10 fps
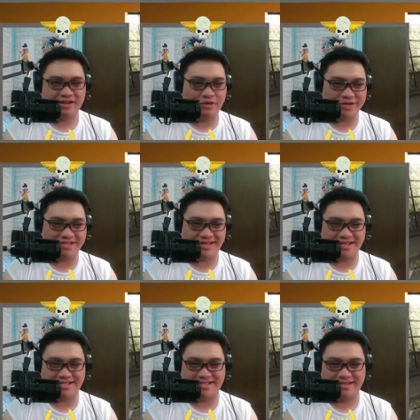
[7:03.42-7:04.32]
it always oh,
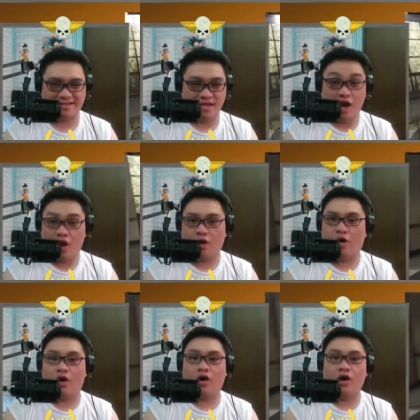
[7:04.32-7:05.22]
does.
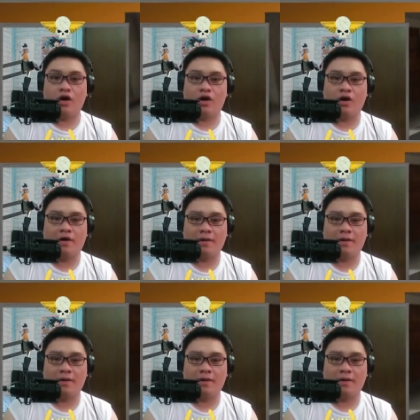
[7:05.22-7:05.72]
Oh!